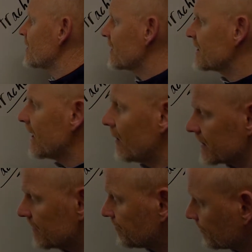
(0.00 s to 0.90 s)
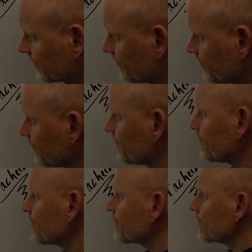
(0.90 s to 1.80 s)
to cells.
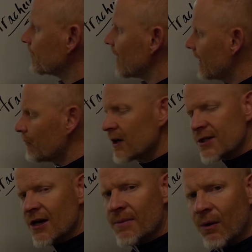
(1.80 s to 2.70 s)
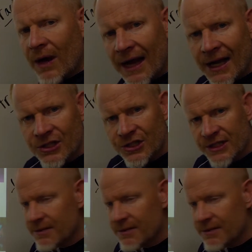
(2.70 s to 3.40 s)
And we're going to talk about why oxygen is